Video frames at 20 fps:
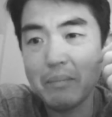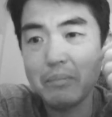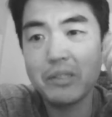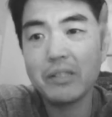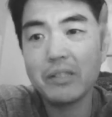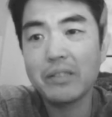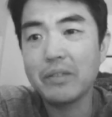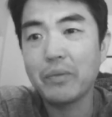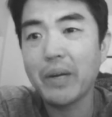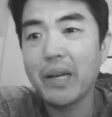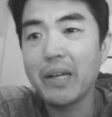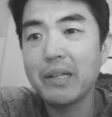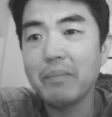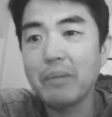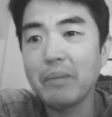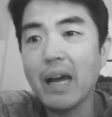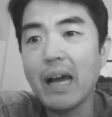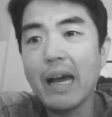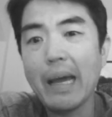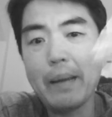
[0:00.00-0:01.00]
a random
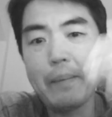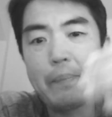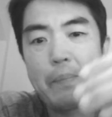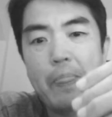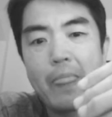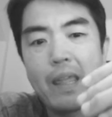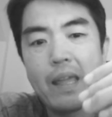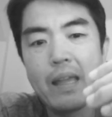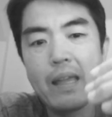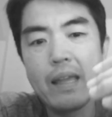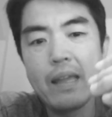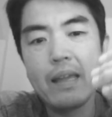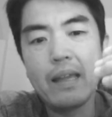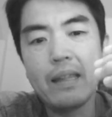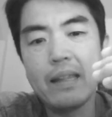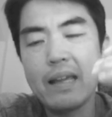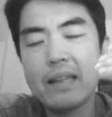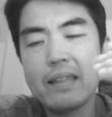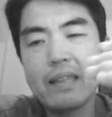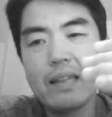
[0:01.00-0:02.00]
guy.
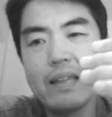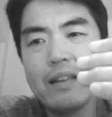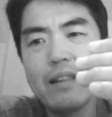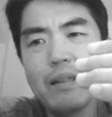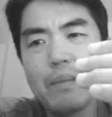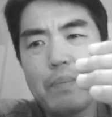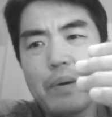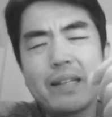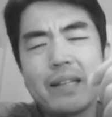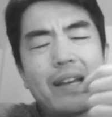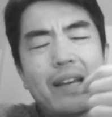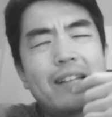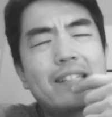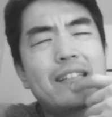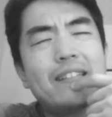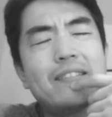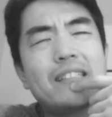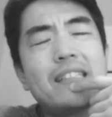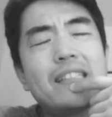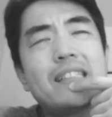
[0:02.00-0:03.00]
And at the end of the
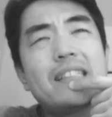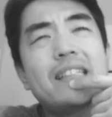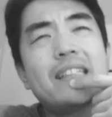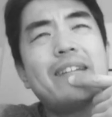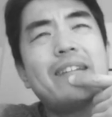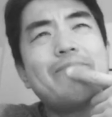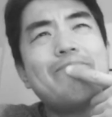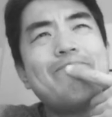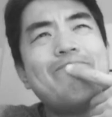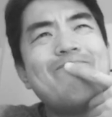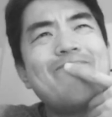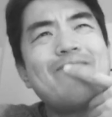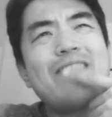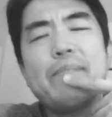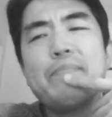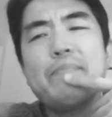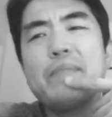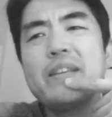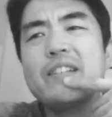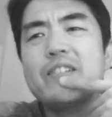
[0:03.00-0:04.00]
podcast, I was just like,
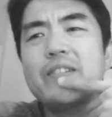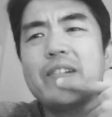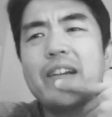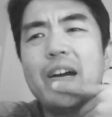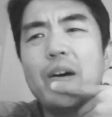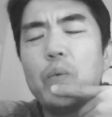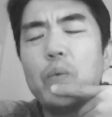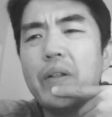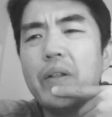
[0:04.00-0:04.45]
I'm not sure how well